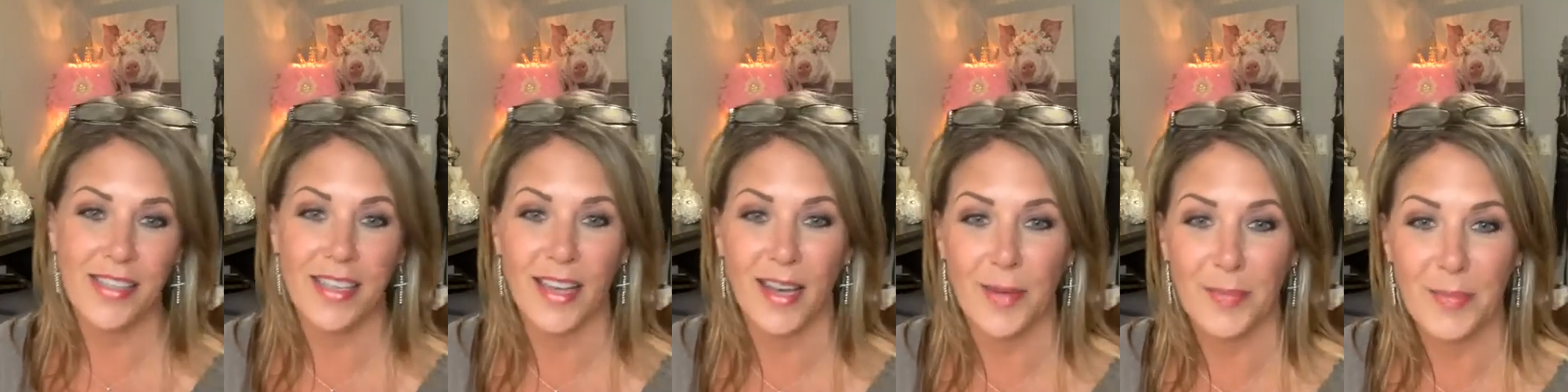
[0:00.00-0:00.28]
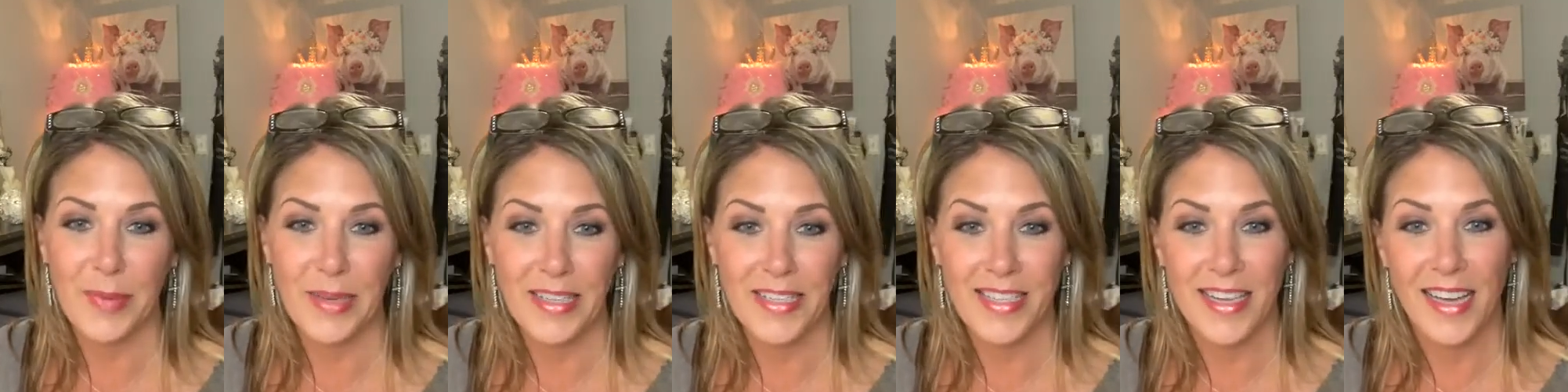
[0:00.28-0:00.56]
Uh,
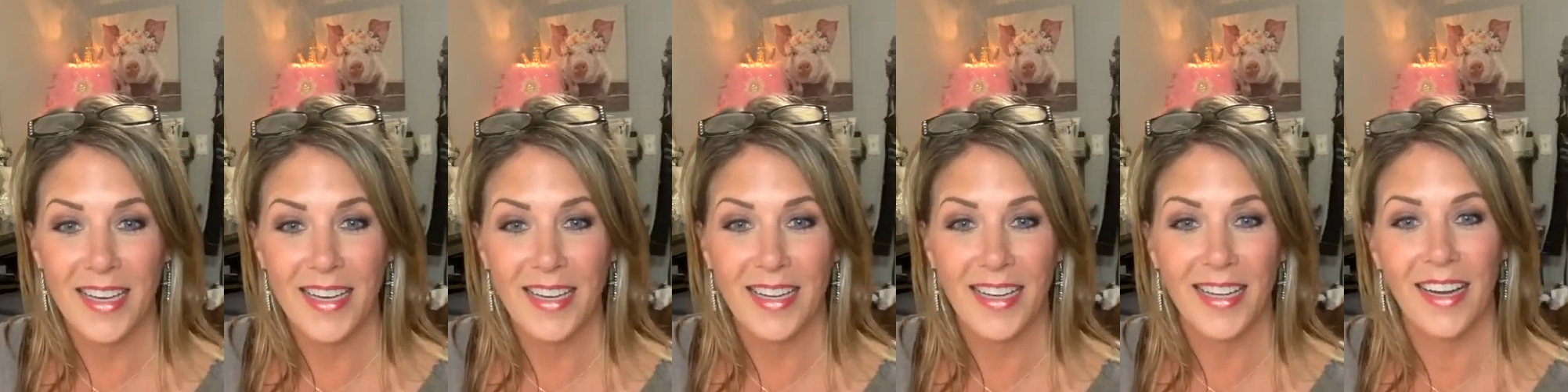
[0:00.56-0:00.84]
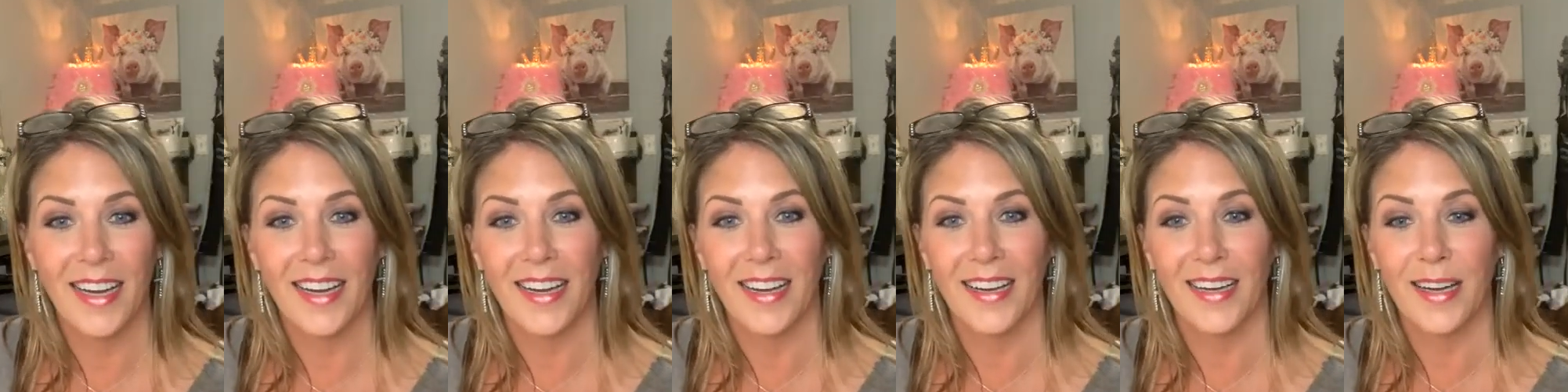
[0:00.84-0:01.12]
Big Daddy,
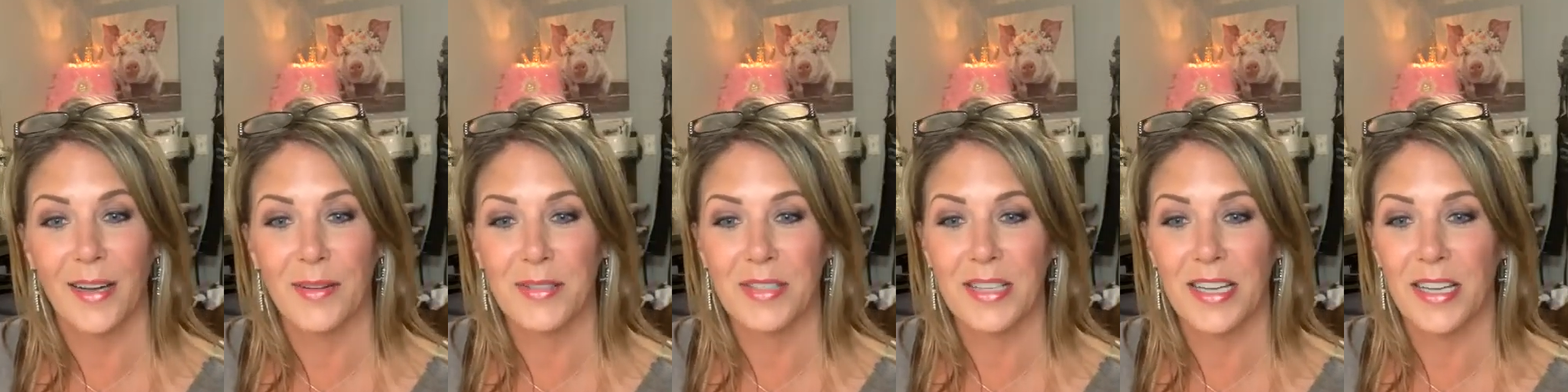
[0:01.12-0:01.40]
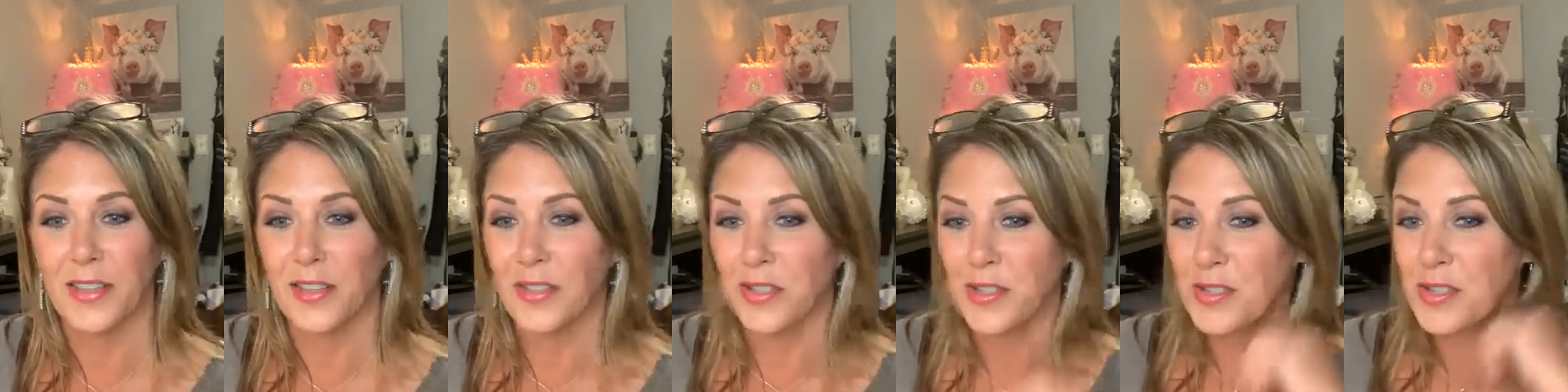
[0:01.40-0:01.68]
uh, I did a
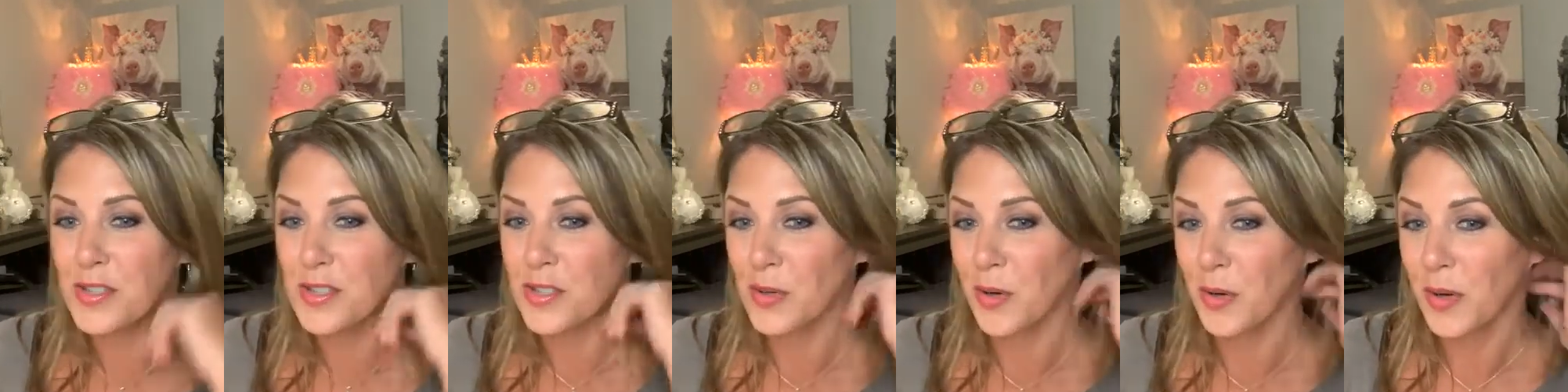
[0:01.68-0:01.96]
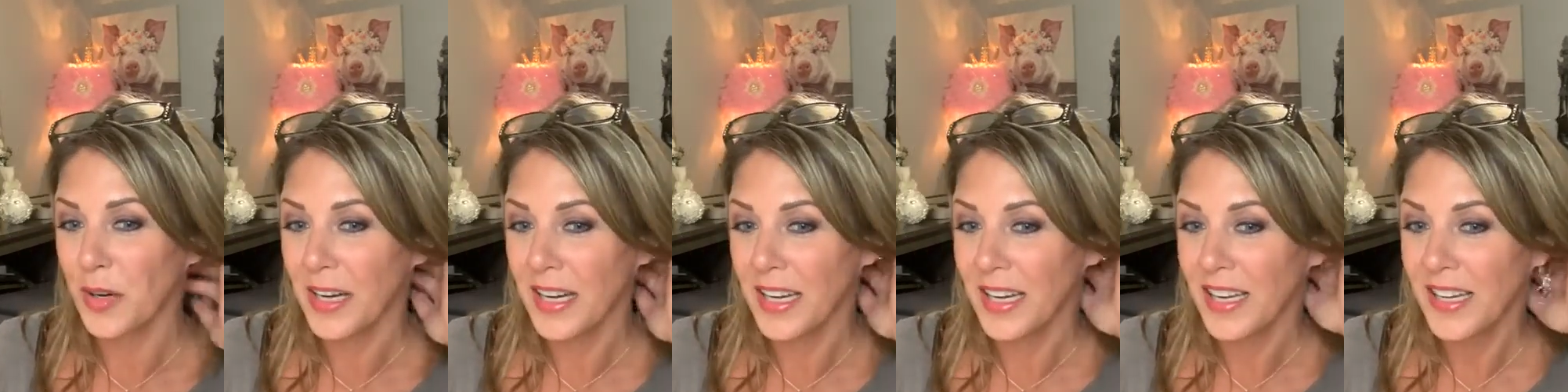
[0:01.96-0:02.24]
little
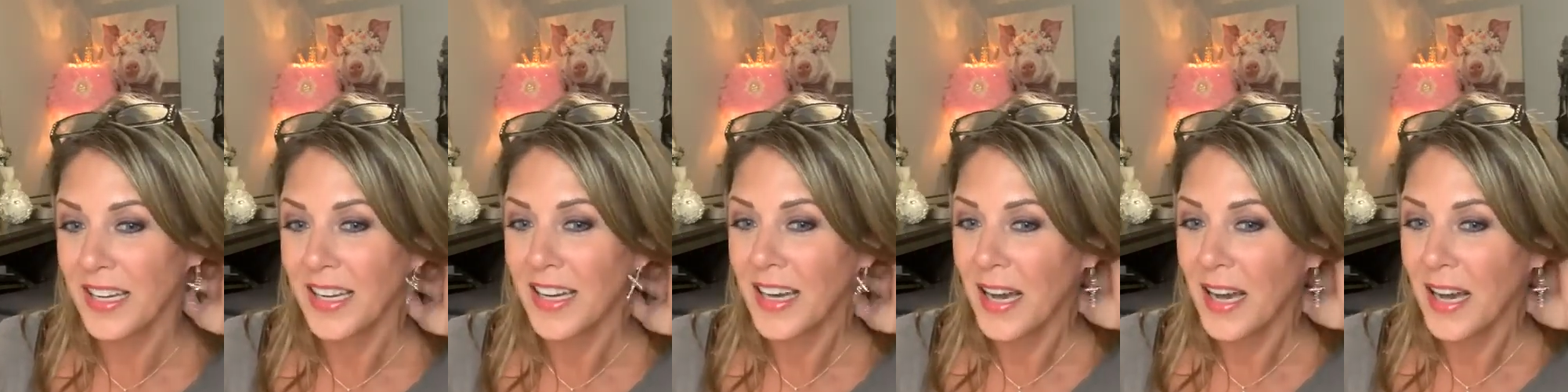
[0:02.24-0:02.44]
story.